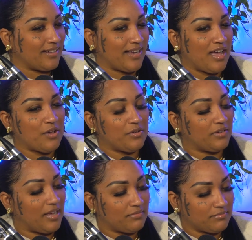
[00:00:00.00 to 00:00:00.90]
now
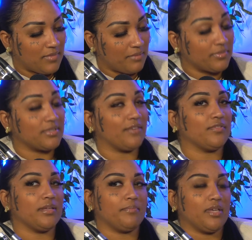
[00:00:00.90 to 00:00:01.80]
I'm
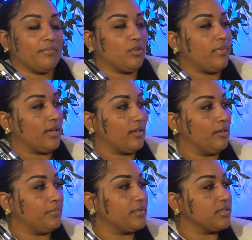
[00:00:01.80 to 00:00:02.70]
definitely being built back
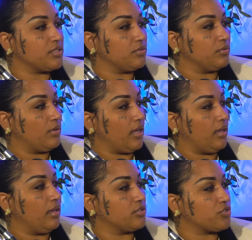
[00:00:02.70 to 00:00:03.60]
up into
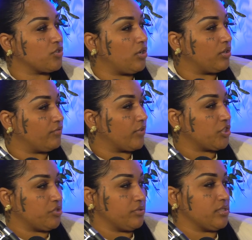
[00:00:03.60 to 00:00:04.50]
a strong,
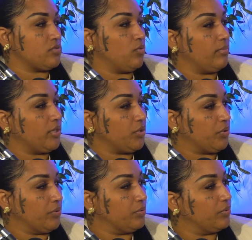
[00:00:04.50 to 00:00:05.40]
virtuous woman
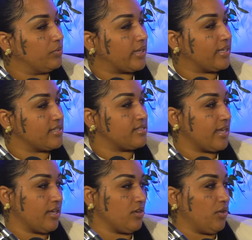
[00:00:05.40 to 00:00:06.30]
who can
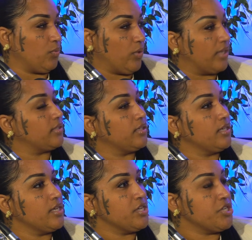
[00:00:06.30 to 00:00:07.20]
stand on what
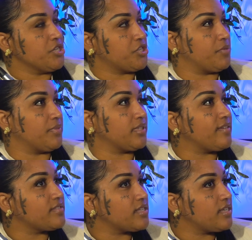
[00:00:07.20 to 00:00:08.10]
she
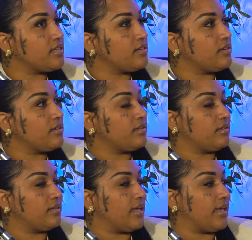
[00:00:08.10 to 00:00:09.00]
believes in
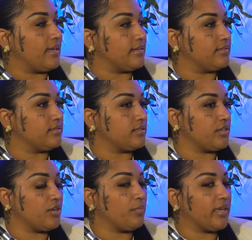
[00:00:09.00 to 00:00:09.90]
and,
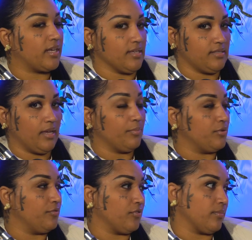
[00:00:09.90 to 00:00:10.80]
be an
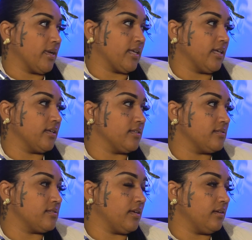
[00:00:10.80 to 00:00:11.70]
example for my
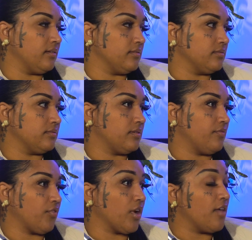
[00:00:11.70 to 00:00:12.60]
kids and
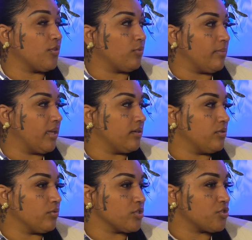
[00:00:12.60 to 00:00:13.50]
for other women
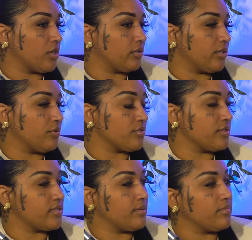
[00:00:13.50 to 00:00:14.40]
who are struggling, going through
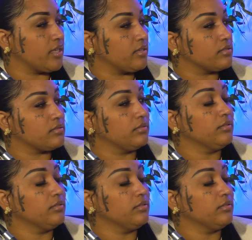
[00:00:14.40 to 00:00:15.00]
the same things.